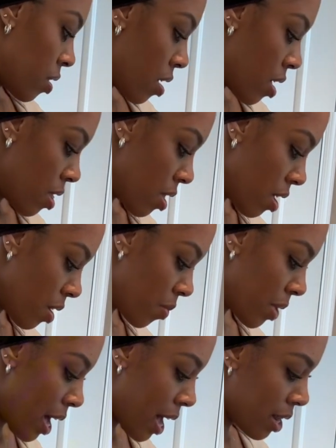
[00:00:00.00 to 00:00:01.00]
And then
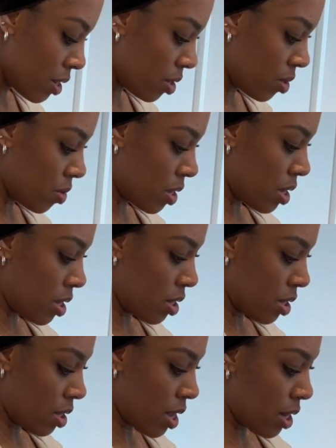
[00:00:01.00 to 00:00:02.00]
what I do
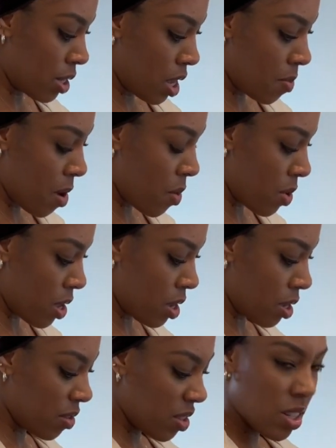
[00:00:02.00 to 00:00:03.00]
is I take my wig,
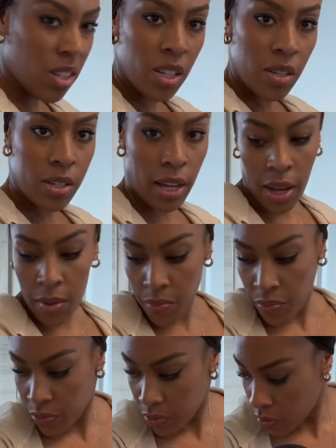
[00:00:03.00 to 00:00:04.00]
it's still a little damp.
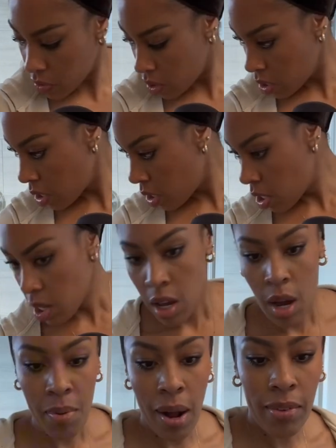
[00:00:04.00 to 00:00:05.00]

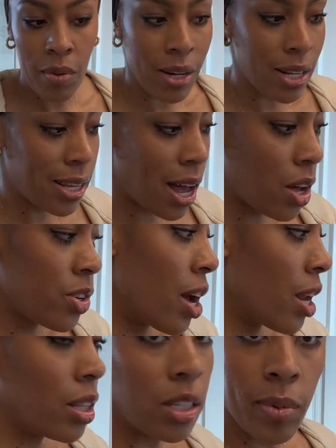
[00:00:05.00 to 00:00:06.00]
I probably want to towel dry it
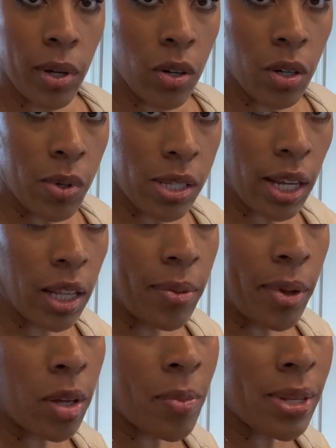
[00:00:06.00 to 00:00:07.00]
a little bit. Hold on one second, let me go get my